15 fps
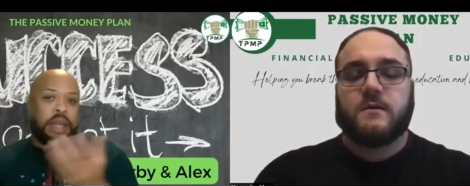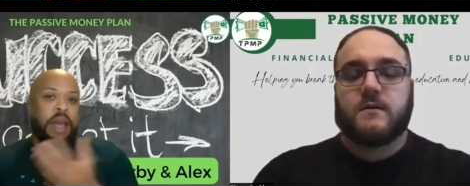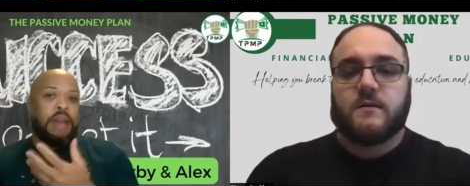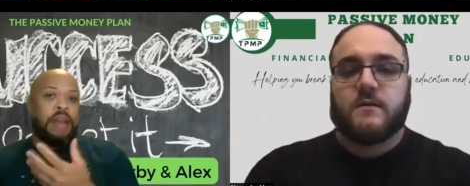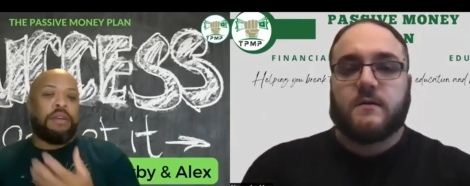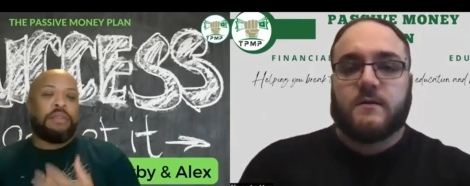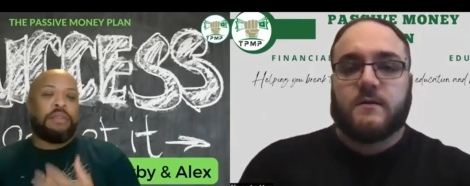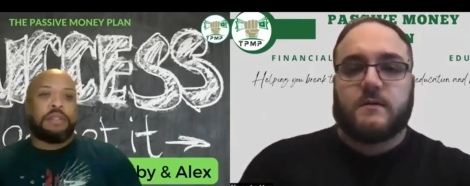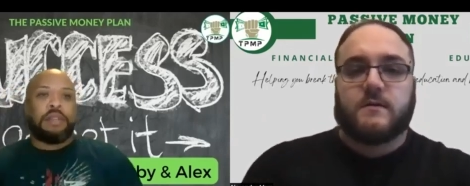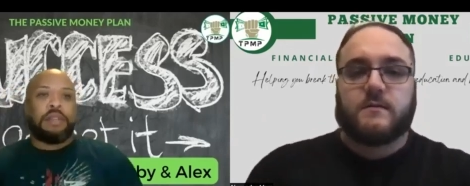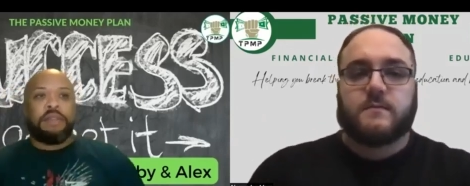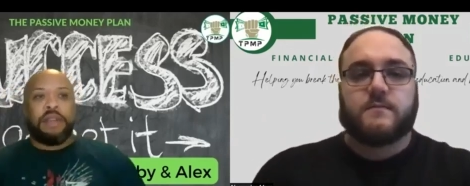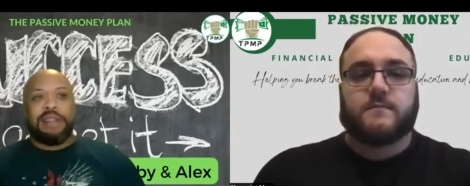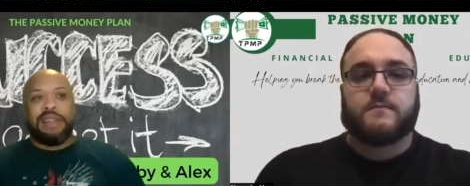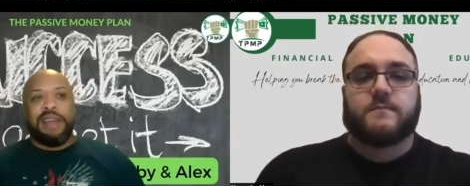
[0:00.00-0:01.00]
Speaker 1: the condos and
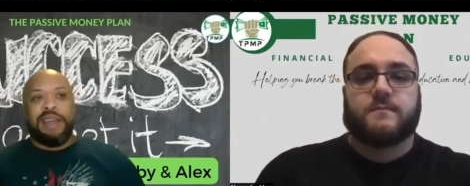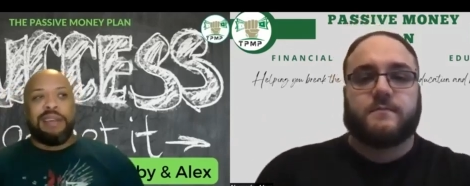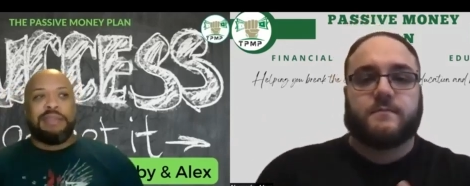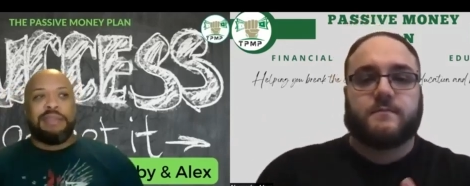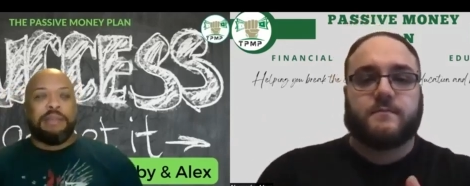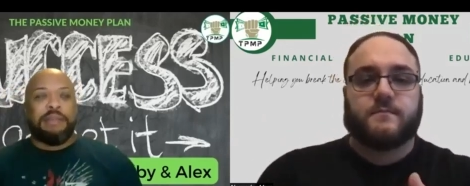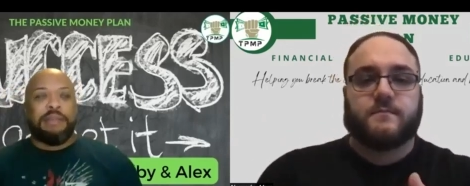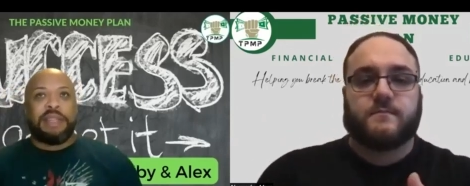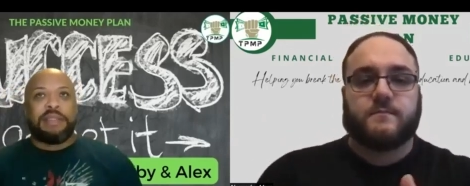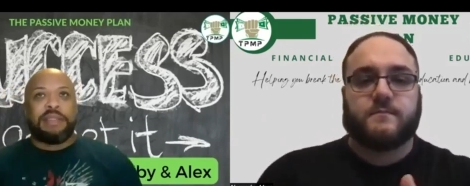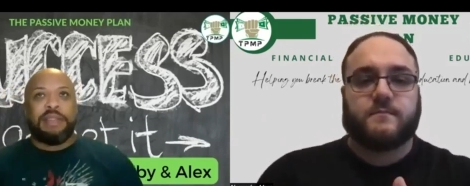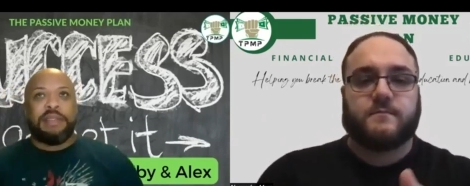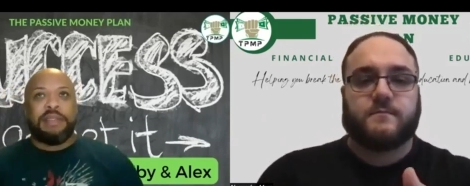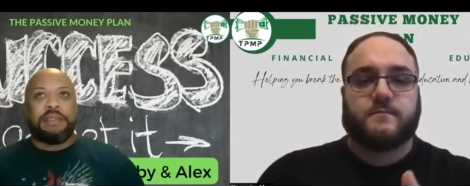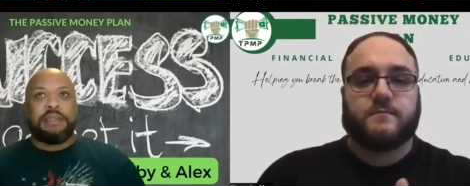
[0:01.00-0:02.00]
stuff like that, it
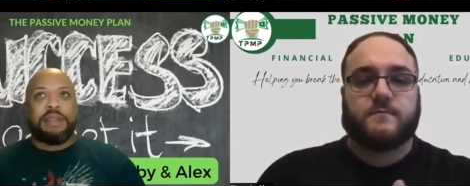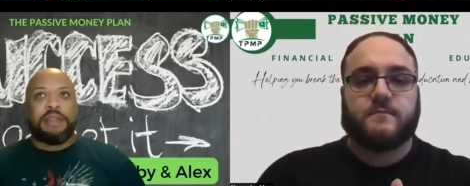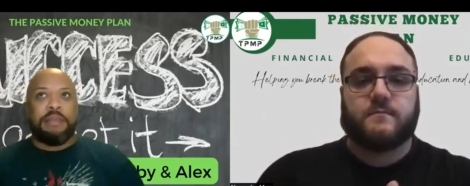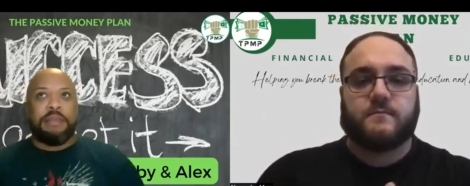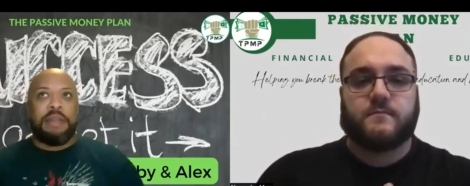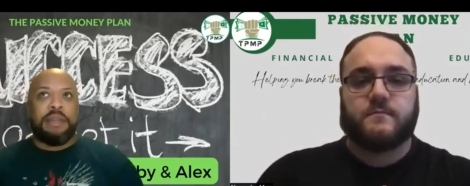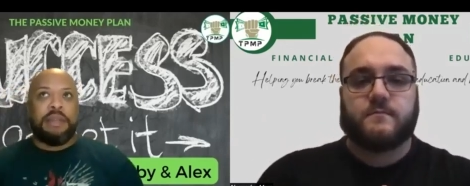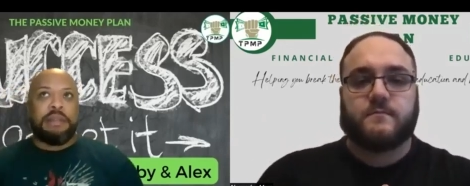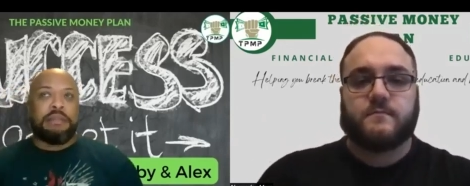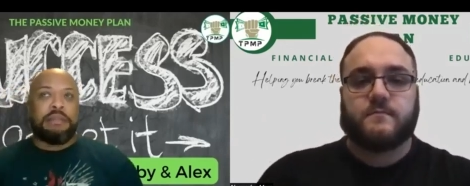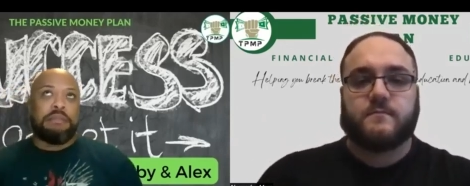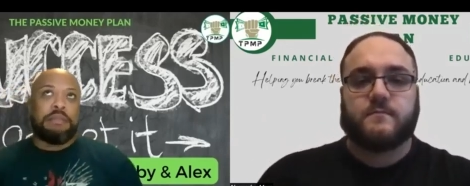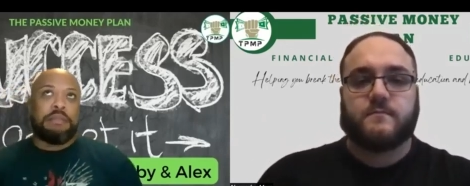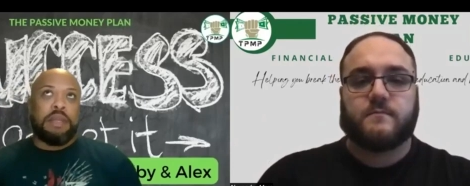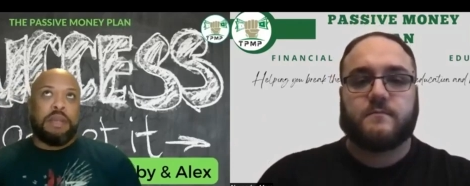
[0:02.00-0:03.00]
makes sense. I
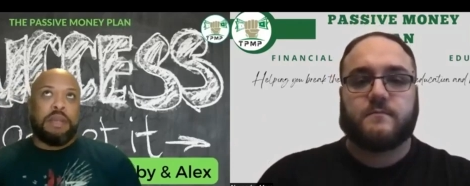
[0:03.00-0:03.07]
mean,